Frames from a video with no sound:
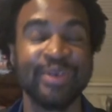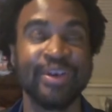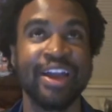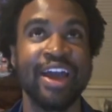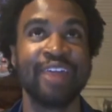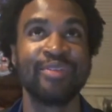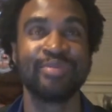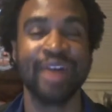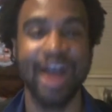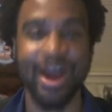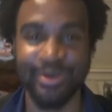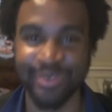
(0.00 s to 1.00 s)
what kind of
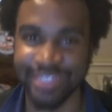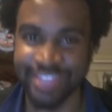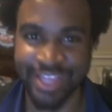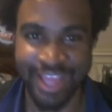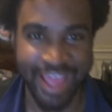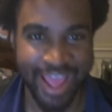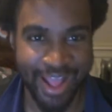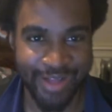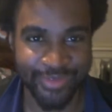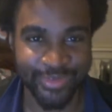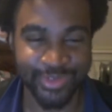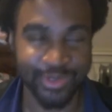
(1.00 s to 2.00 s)
powers they
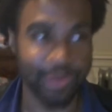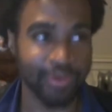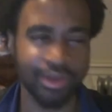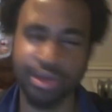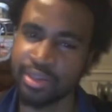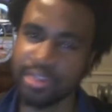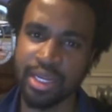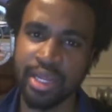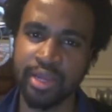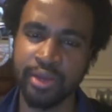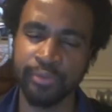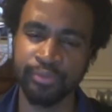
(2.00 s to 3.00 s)
have. So it looks
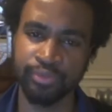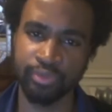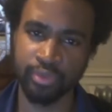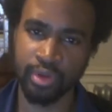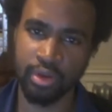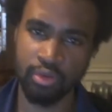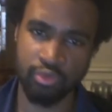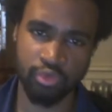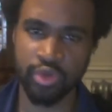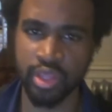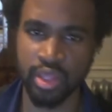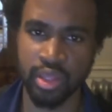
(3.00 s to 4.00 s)
like
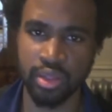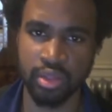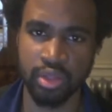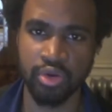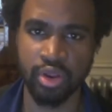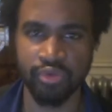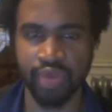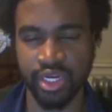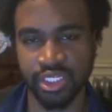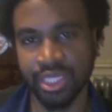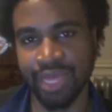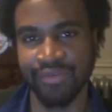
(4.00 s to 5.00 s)
Rukia and
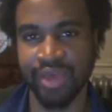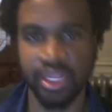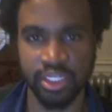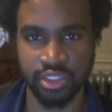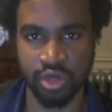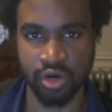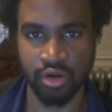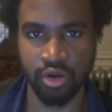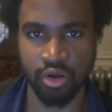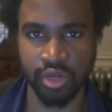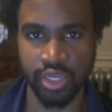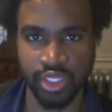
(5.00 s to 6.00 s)
Renji have a head start
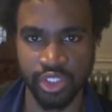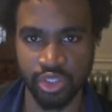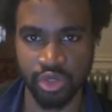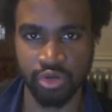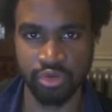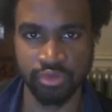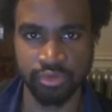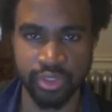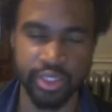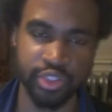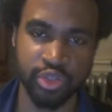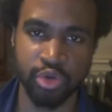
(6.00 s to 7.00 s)
on Ichigo.
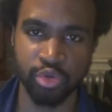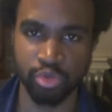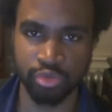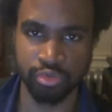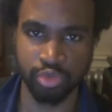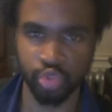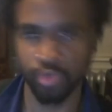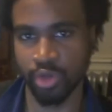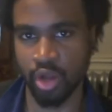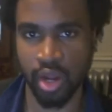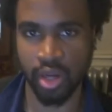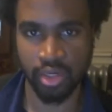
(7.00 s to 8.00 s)
Ichigo's super
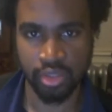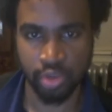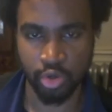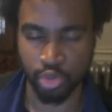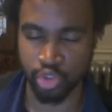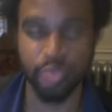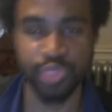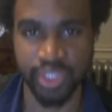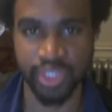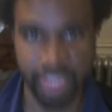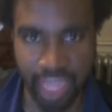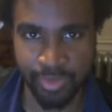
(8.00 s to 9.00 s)
god, or super
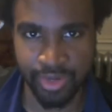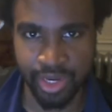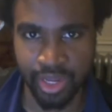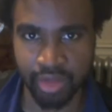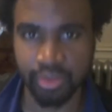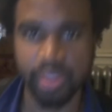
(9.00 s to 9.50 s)
shinigami now.